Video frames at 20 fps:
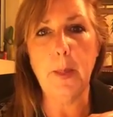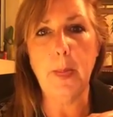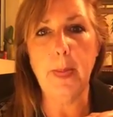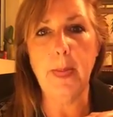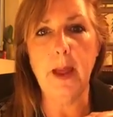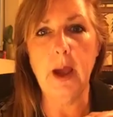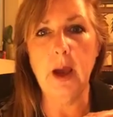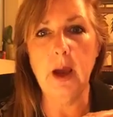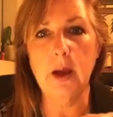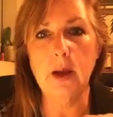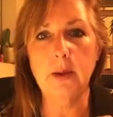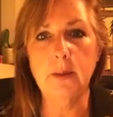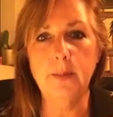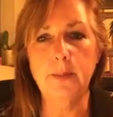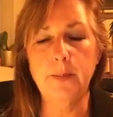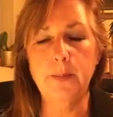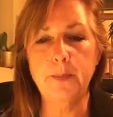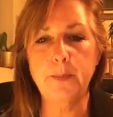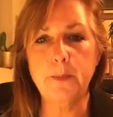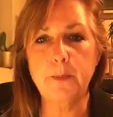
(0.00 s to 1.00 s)

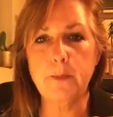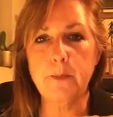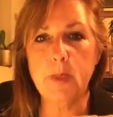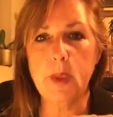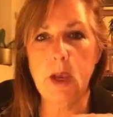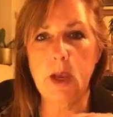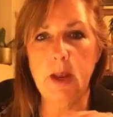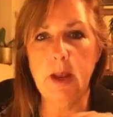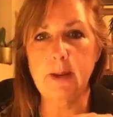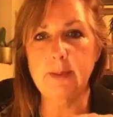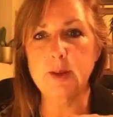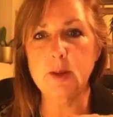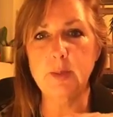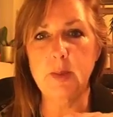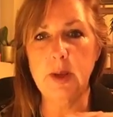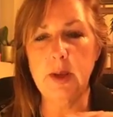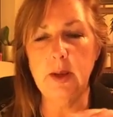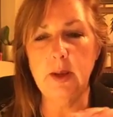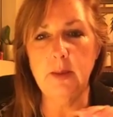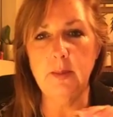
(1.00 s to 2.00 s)
It helps
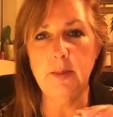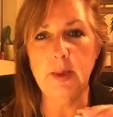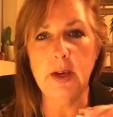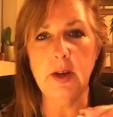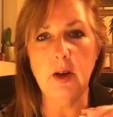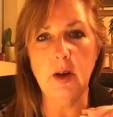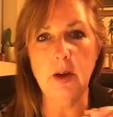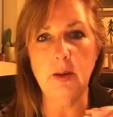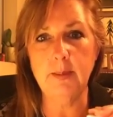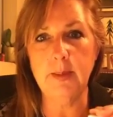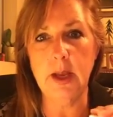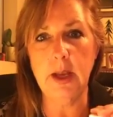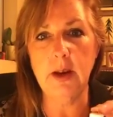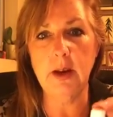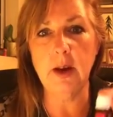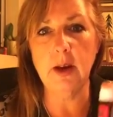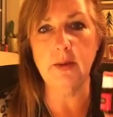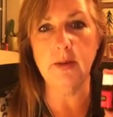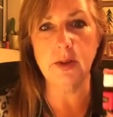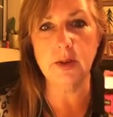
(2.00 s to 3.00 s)
me be calm and
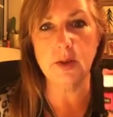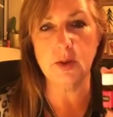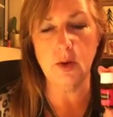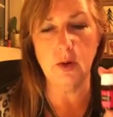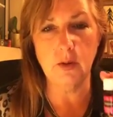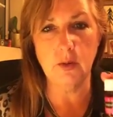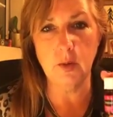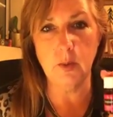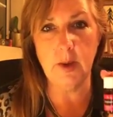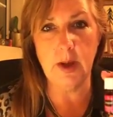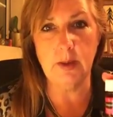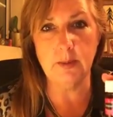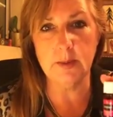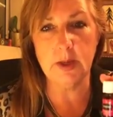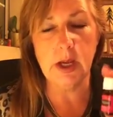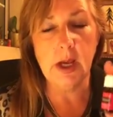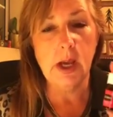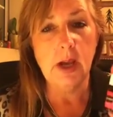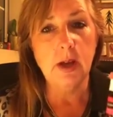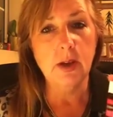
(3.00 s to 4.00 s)
not feel so overwhelmed.
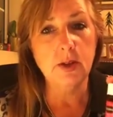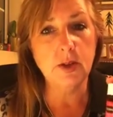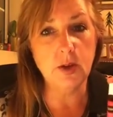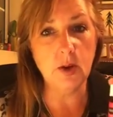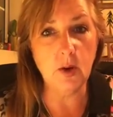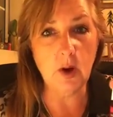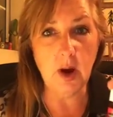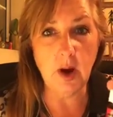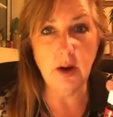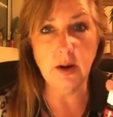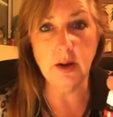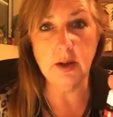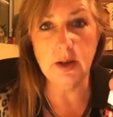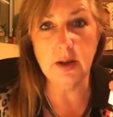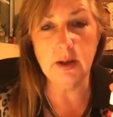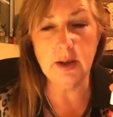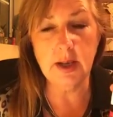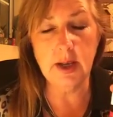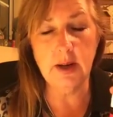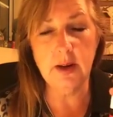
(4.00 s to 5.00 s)
So all your little
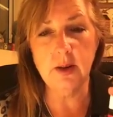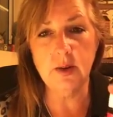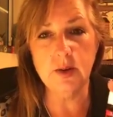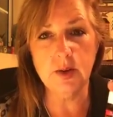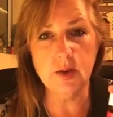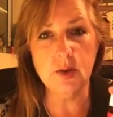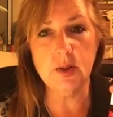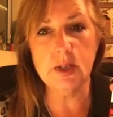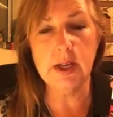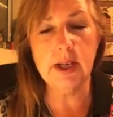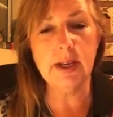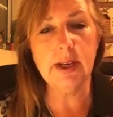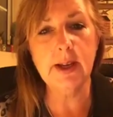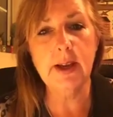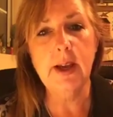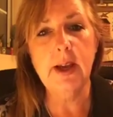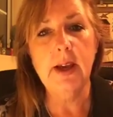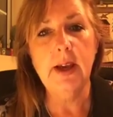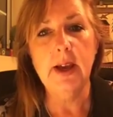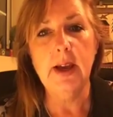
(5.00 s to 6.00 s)
kiddos are sick,
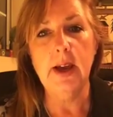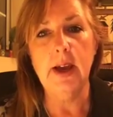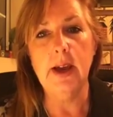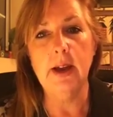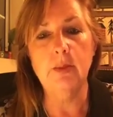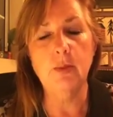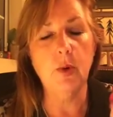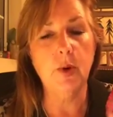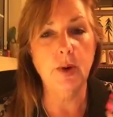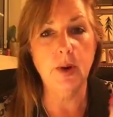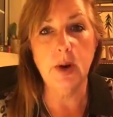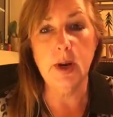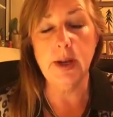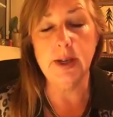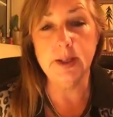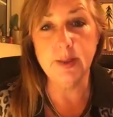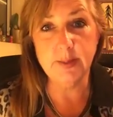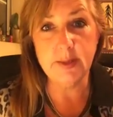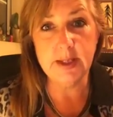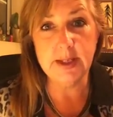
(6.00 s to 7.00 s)
or your
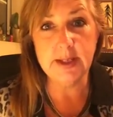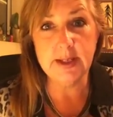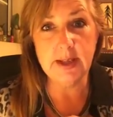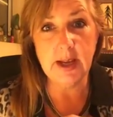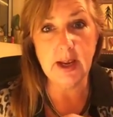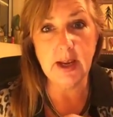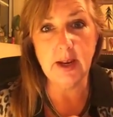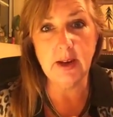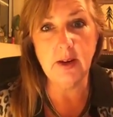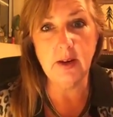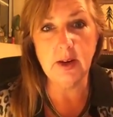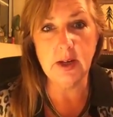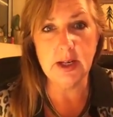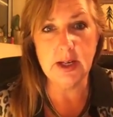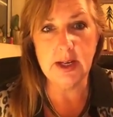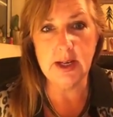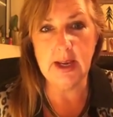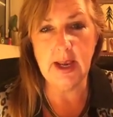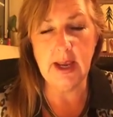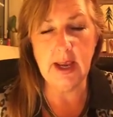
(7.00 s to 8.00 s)
husband's sick and you need
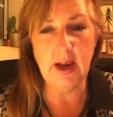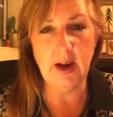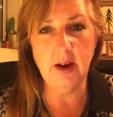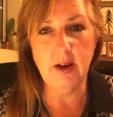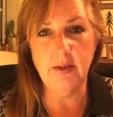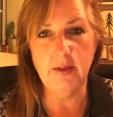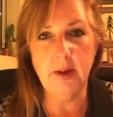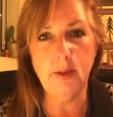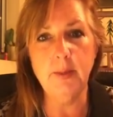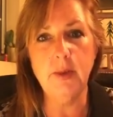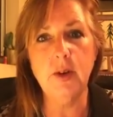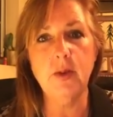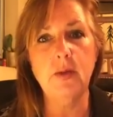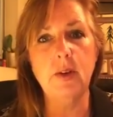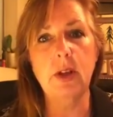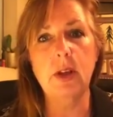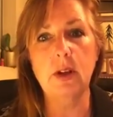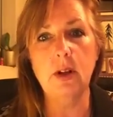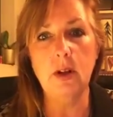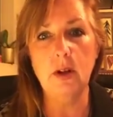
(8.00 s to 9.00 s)
to take care of him, and you're
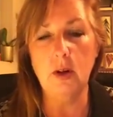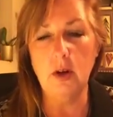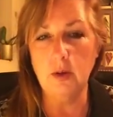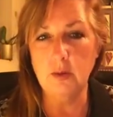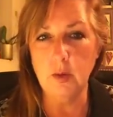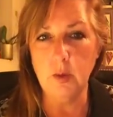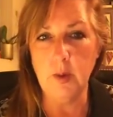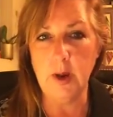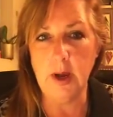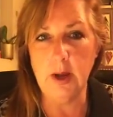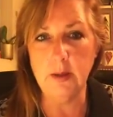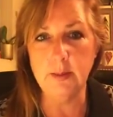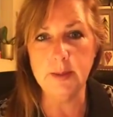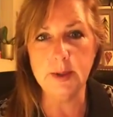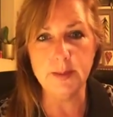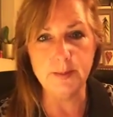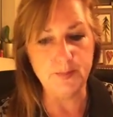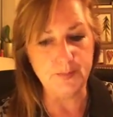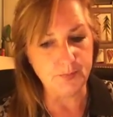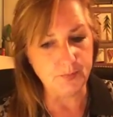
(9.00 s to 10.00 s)
feeling a little overwhelmed.
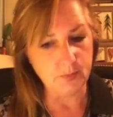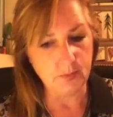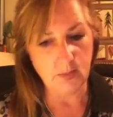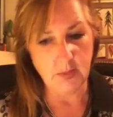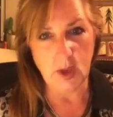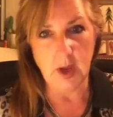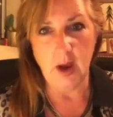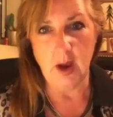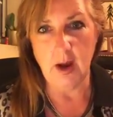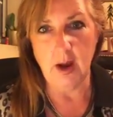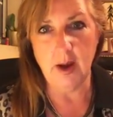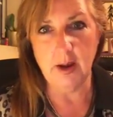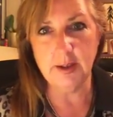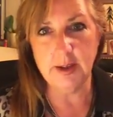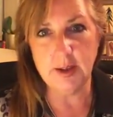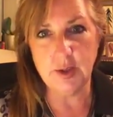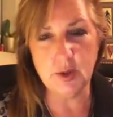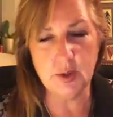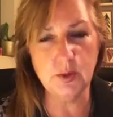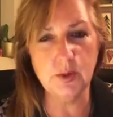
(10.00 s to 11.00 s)
All
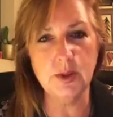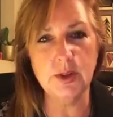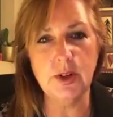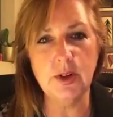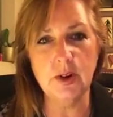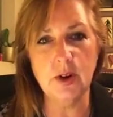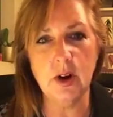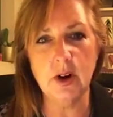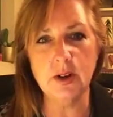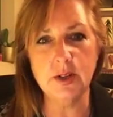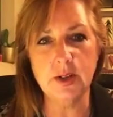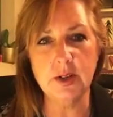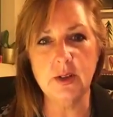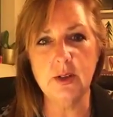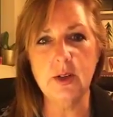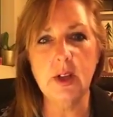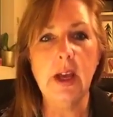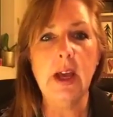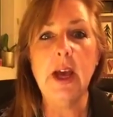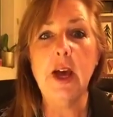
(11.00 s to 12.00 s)
these tools in your
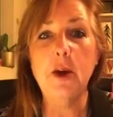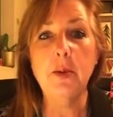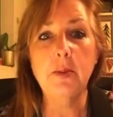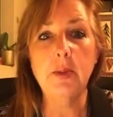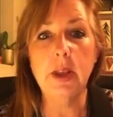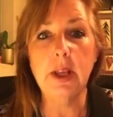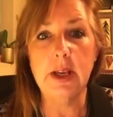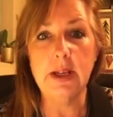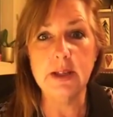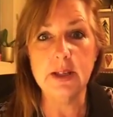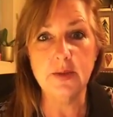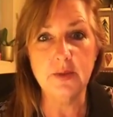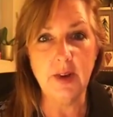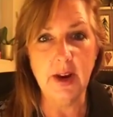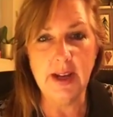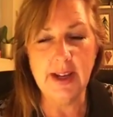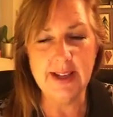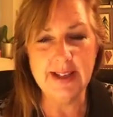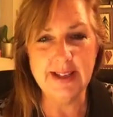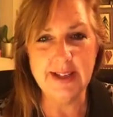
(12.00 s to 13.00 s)
arsenal, plus
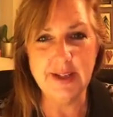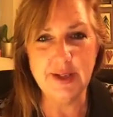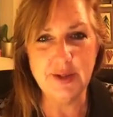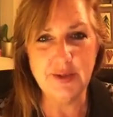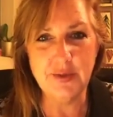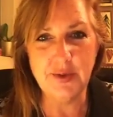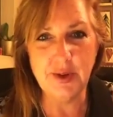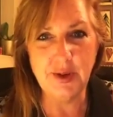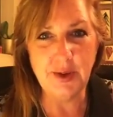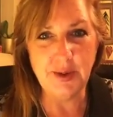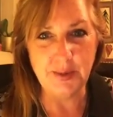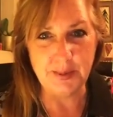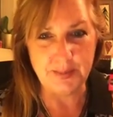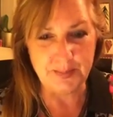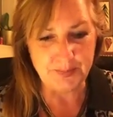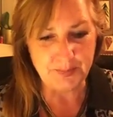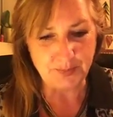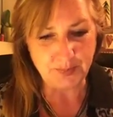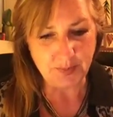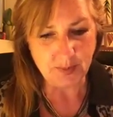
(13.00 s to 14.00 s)
frankincense for you.
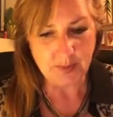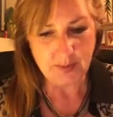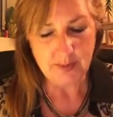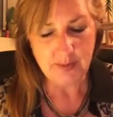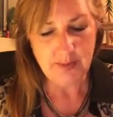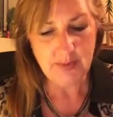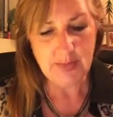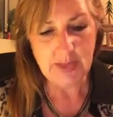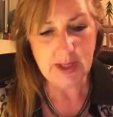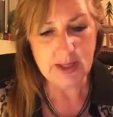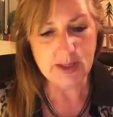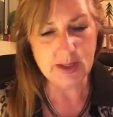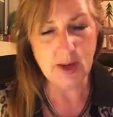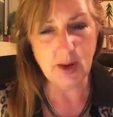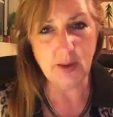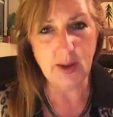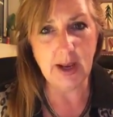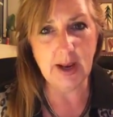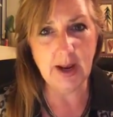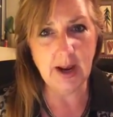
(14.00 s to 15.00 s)

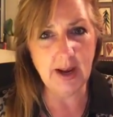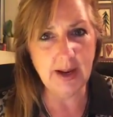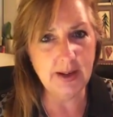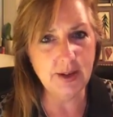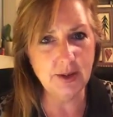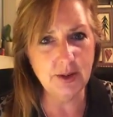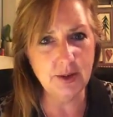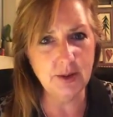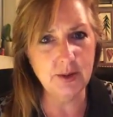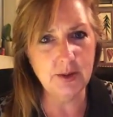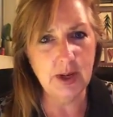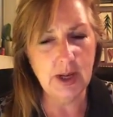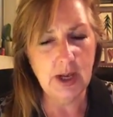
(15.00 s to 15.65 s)
So, and I do